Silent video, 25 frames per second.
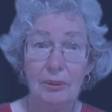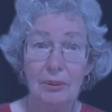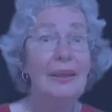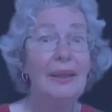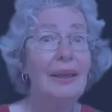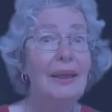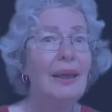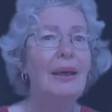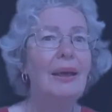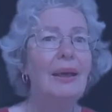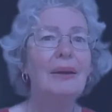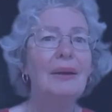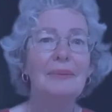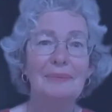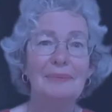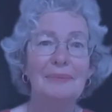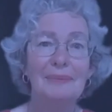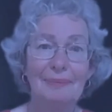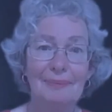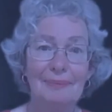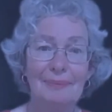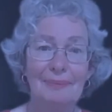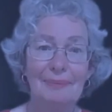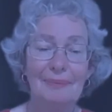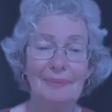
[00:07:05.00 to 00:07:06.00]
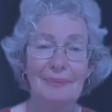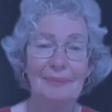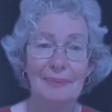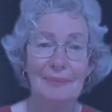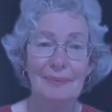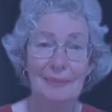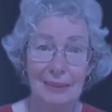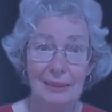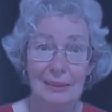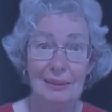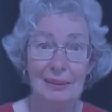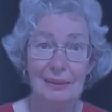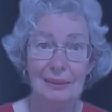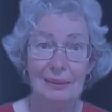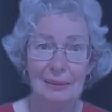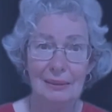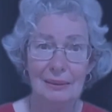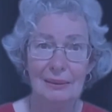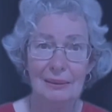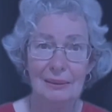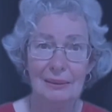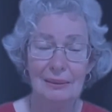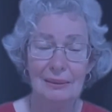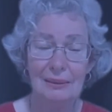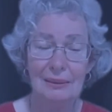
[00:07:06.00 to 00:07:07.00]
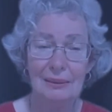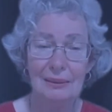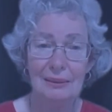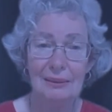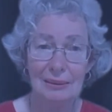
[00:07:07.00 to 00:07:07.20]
any progress on changes.